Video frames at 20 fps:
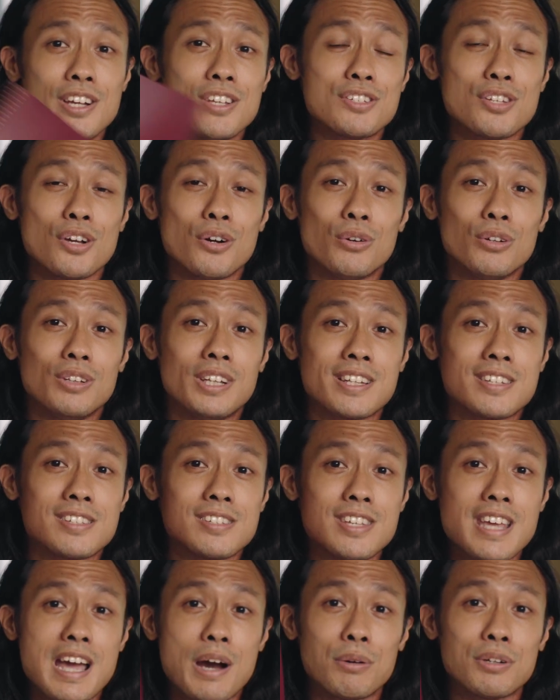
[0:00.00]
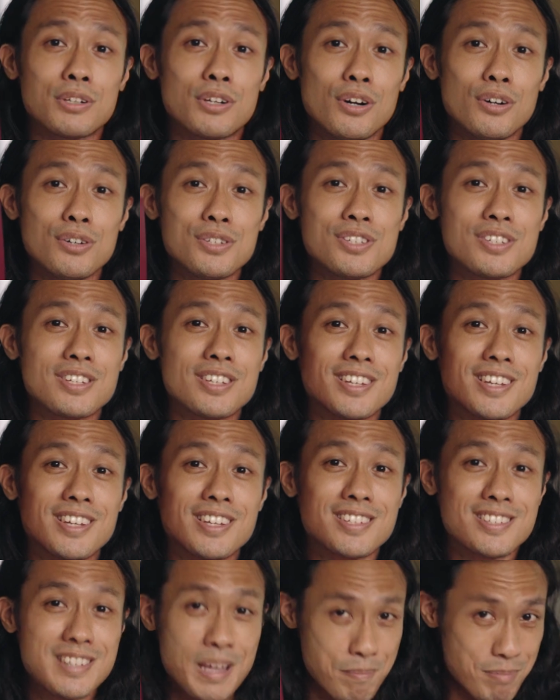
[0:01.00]
So let's see how it goes,
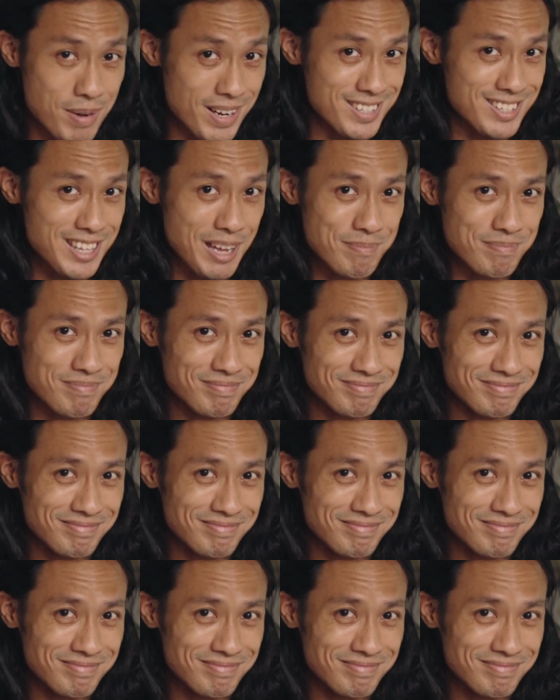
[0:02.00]
step by step.